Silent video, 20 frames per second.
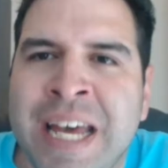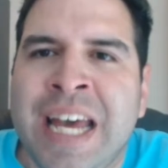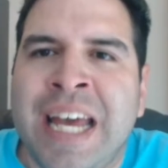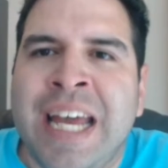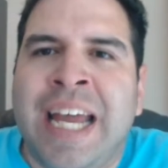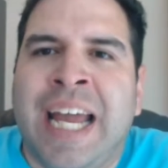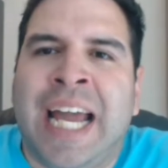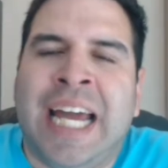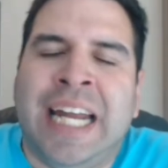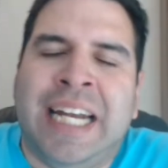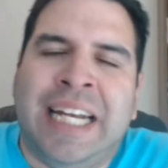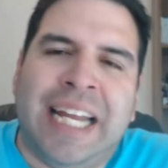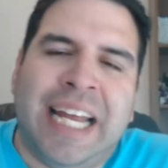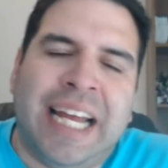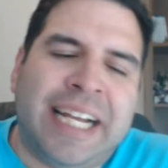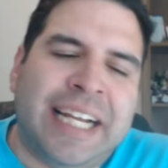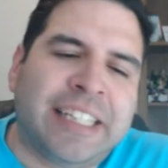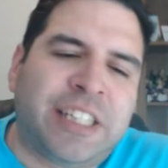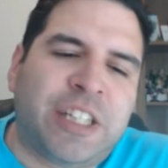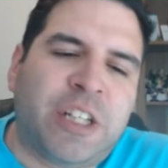and
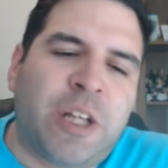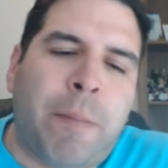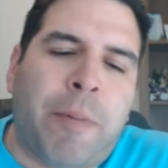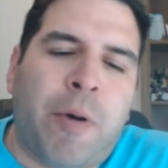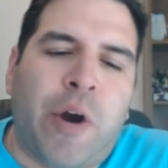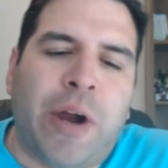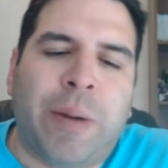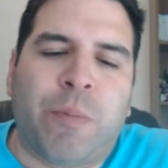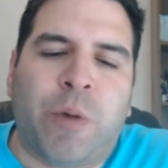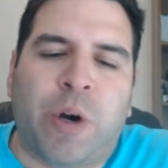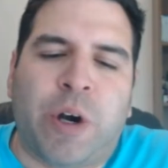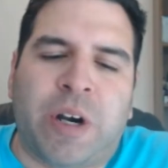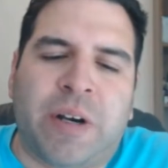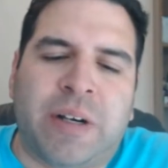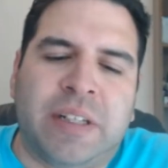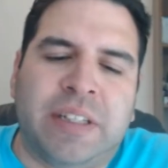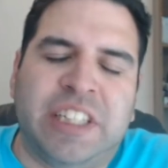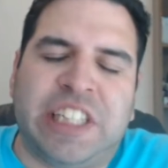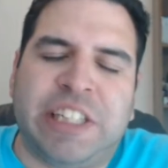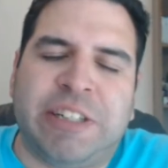it gets to the point where
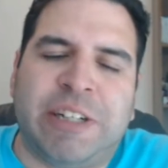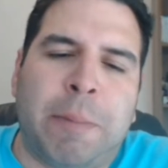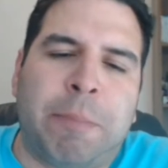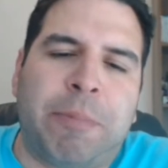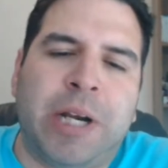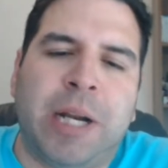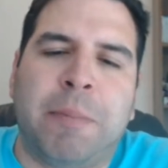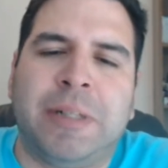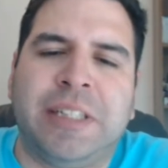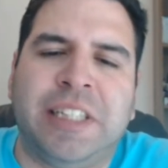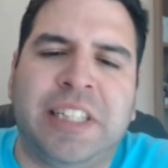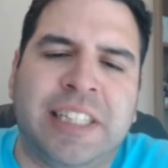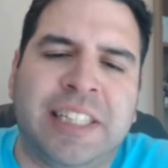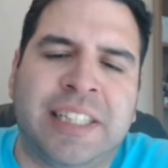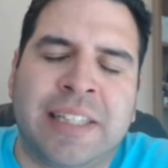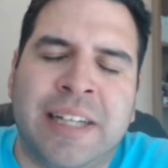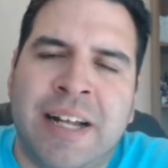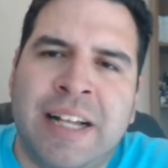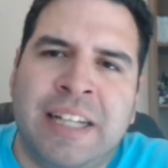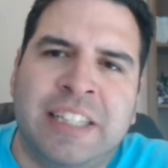Jiren pretty much
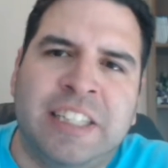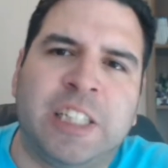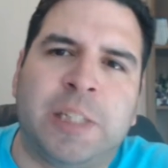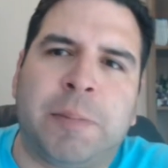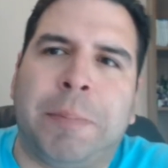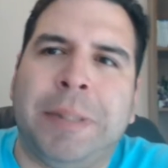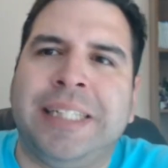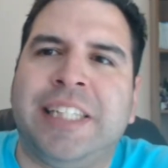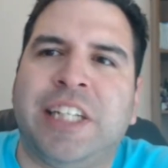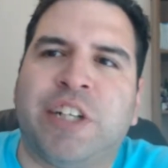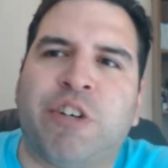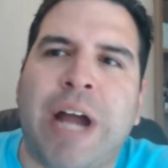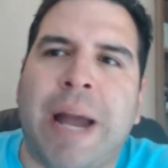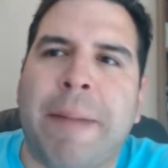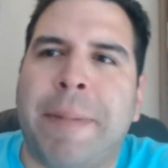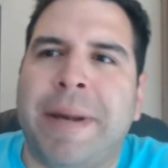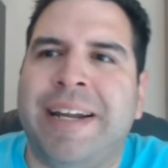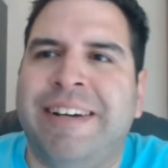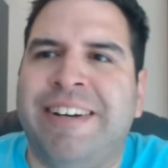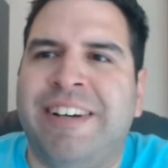just beats the crap
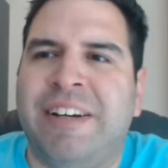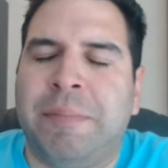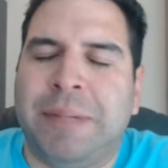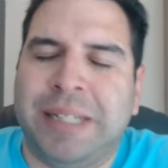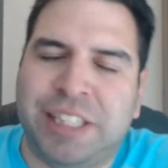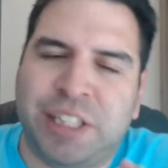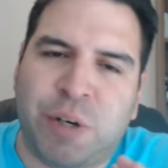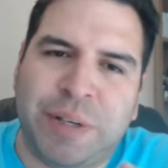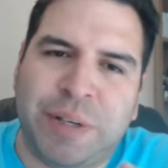out of him until he